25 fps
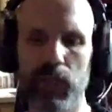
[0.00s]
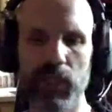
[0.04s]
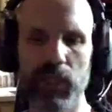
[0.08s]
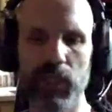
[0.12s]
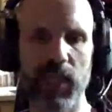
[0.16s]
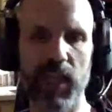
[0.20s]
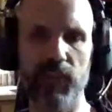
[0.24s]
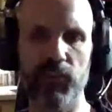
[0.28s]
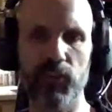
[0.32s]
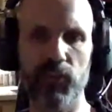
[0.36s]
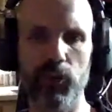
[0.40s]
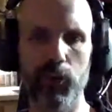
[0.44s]

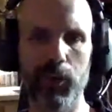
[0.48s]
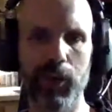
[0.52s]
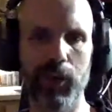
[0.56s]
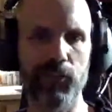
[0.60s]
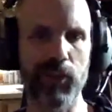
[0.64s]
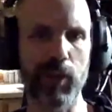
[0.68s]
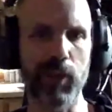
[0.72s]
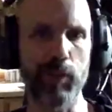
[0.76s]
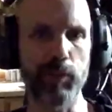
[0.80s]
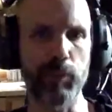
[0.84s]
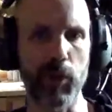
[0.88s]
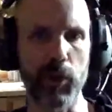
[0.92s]
can't do it. It's
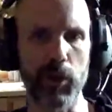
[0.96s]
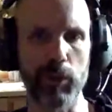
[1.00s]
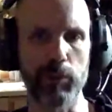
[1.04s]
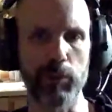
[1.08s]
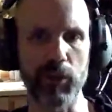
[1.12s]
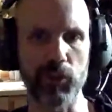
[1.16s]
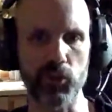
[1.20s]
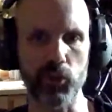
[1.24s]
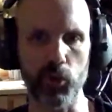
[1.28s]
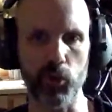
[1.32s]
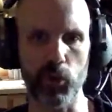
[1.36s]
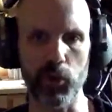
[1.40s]
not part of my
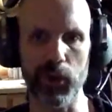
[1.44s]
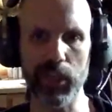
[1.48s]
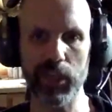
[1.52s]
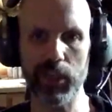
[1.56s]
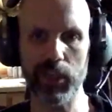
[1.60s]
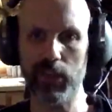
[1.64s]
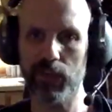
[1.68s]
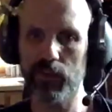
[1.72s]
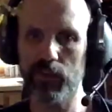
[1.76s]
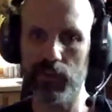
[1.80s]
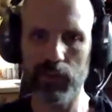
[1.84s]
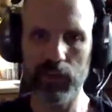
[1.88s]
story.
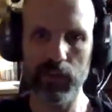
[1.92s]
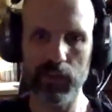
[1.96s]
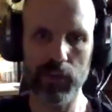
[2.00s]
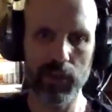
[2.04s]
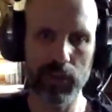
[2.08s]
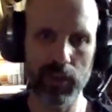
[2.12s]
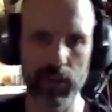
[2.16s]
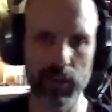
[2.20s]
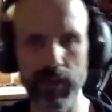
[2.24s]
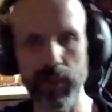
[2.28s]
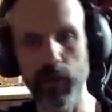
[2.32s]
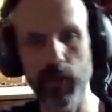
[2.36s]

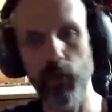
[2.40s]
Okay.